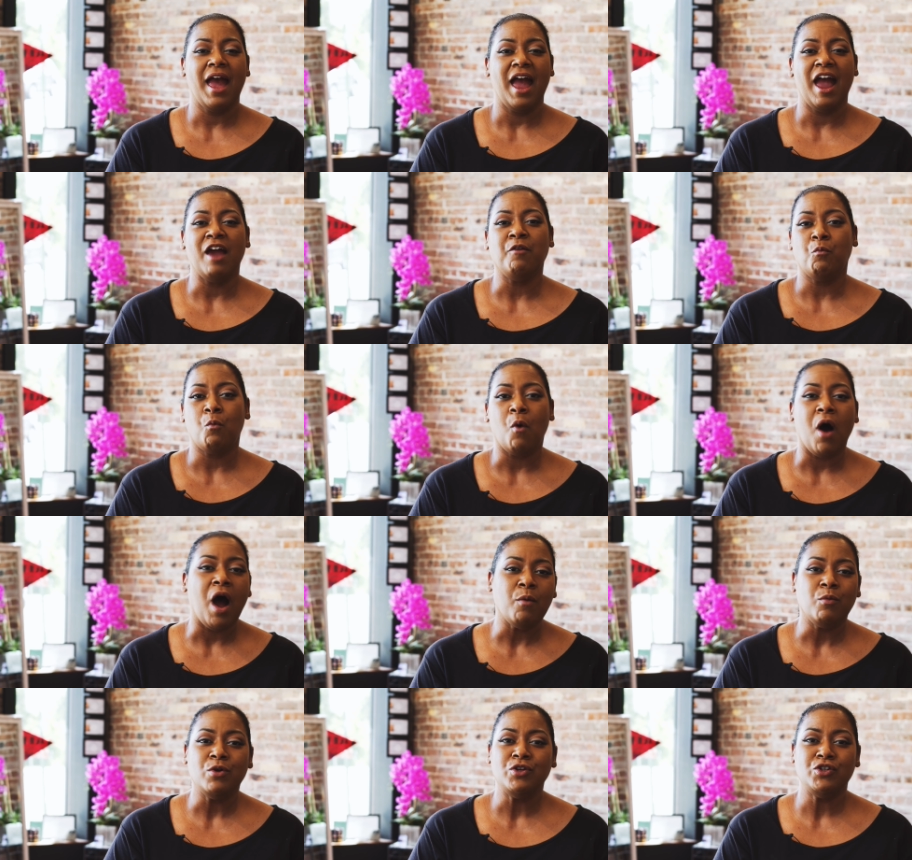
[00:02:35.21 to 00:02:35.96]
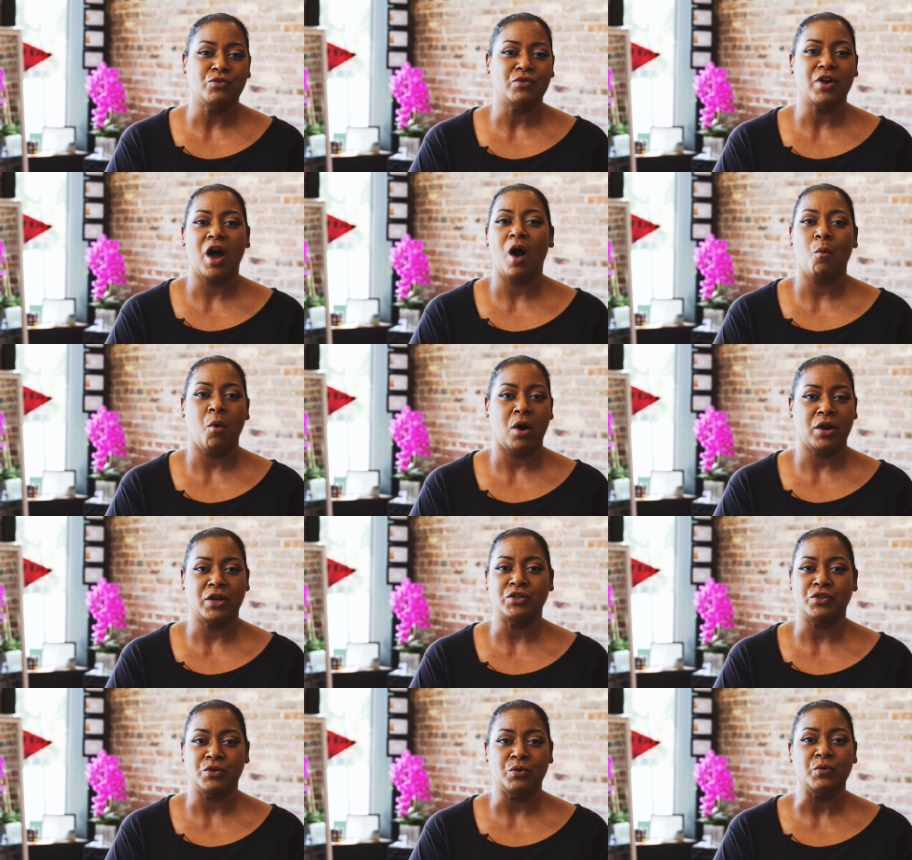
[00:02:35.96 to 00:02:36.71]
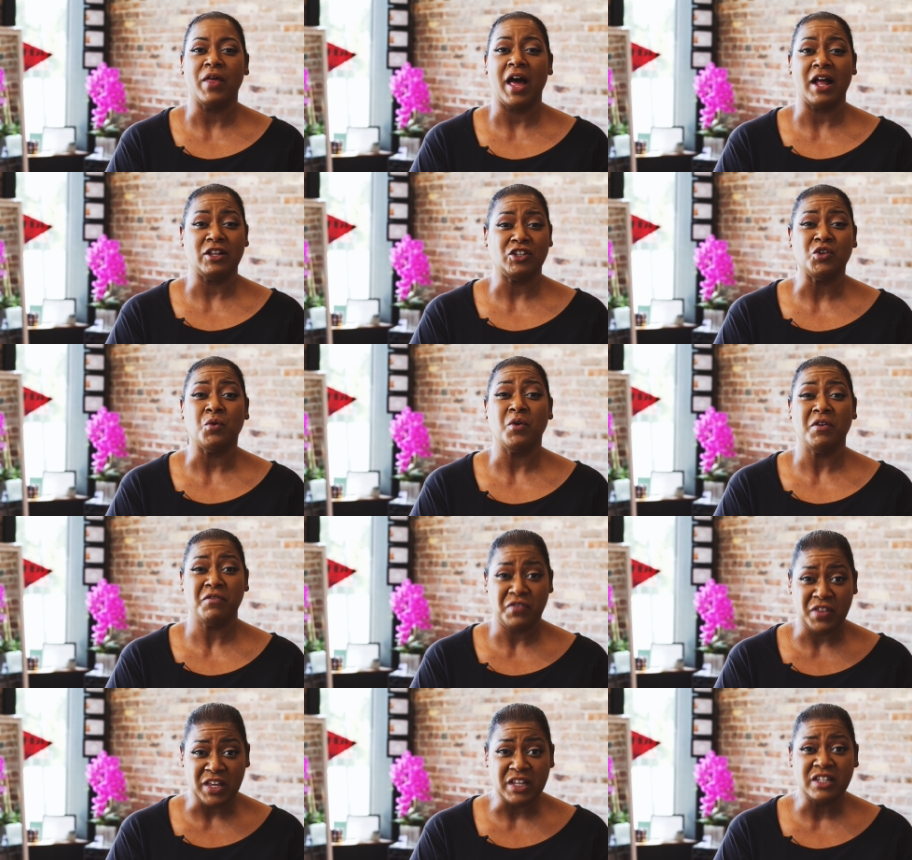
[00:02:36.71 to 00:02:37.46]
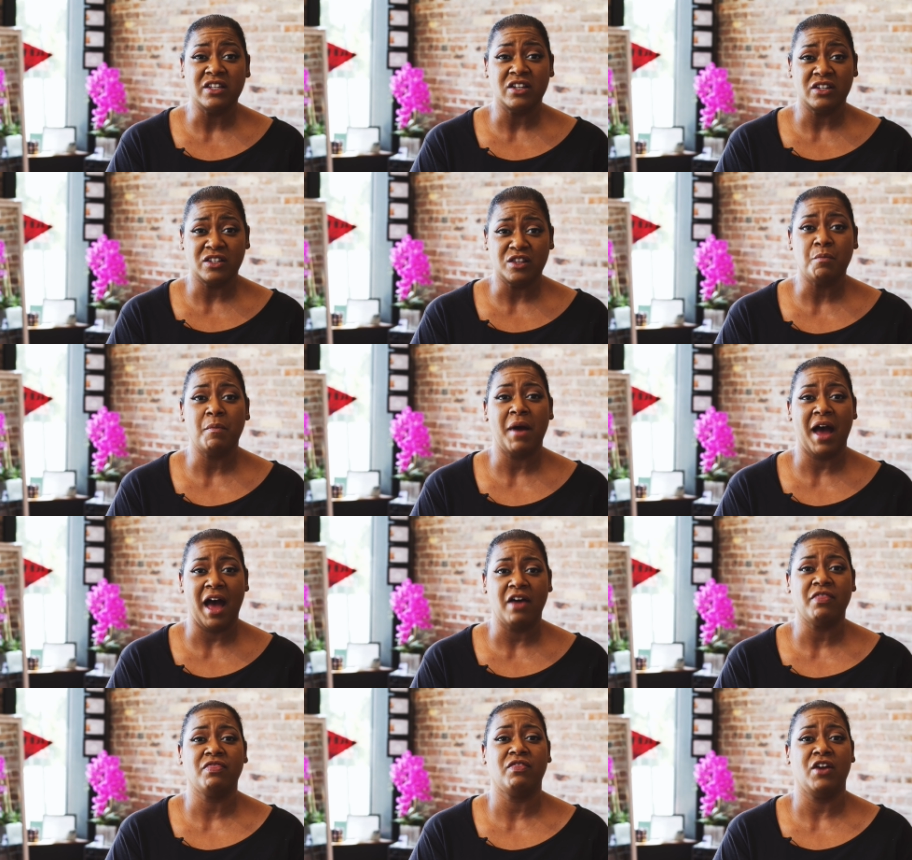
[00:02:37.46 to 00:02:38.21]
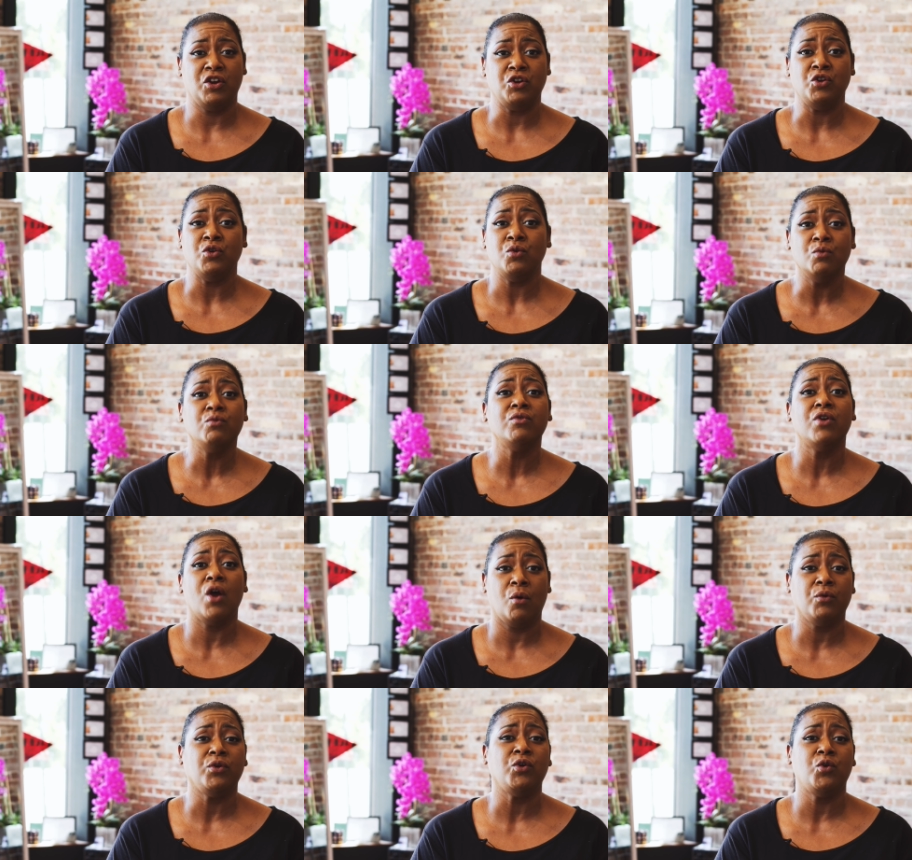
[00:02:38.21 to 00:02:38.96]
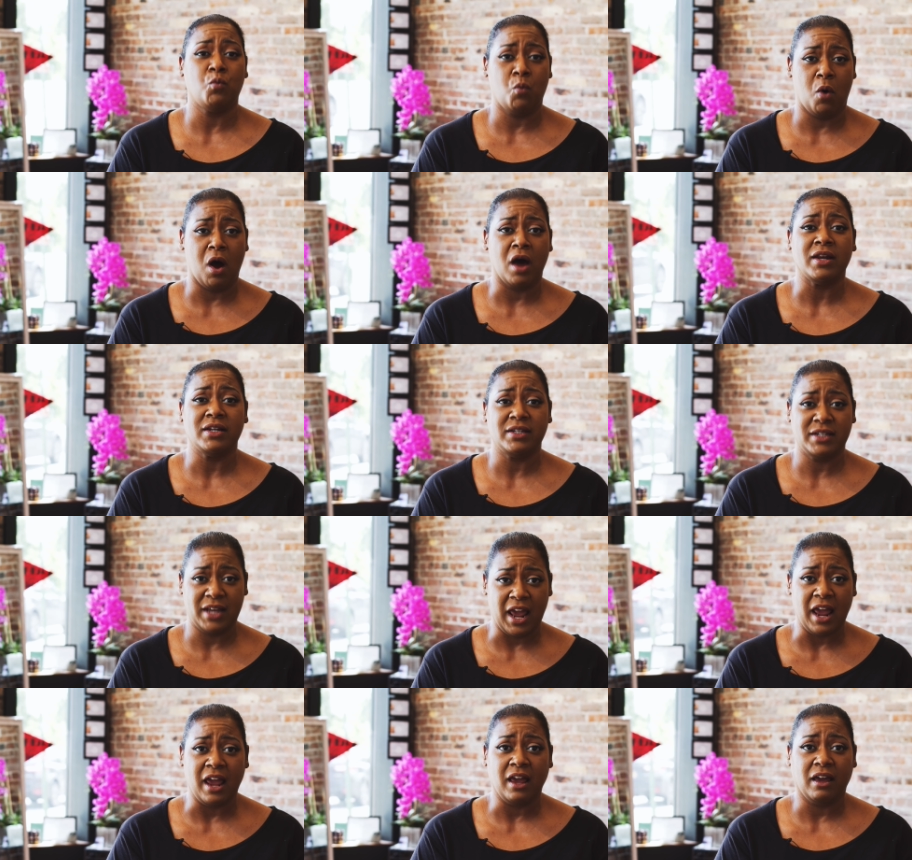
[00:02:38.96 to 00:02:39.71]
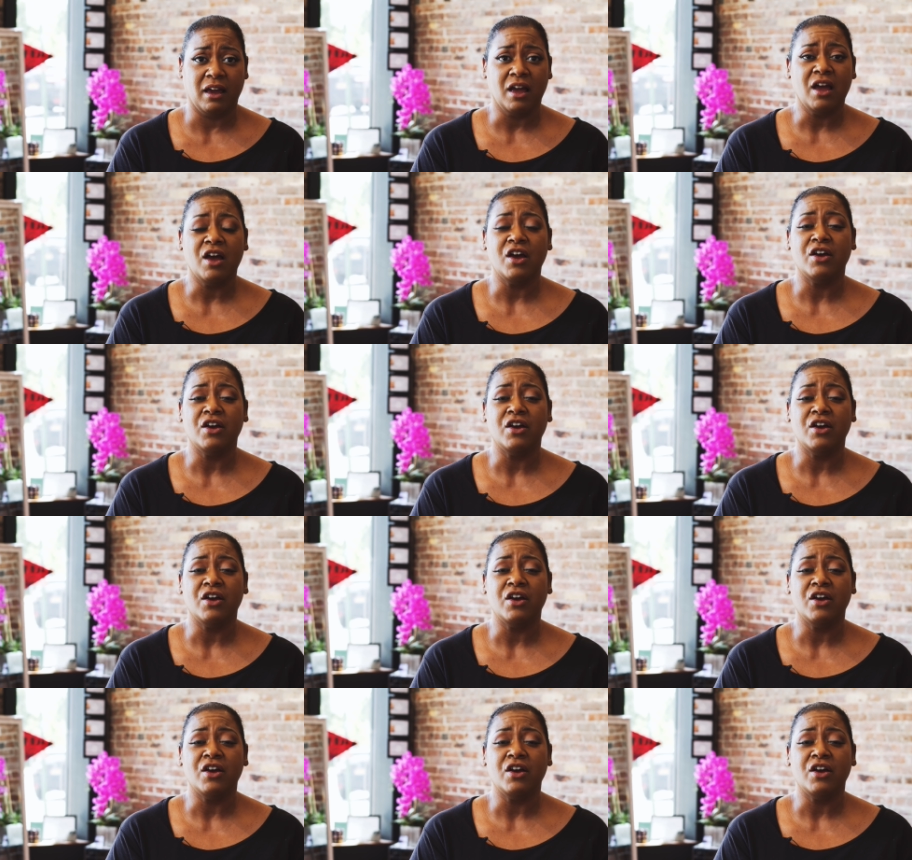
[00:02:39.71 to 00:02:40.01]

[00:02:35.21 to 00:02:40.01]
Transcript: And why would you not want to do that?" So if this is the path that you know you want to take,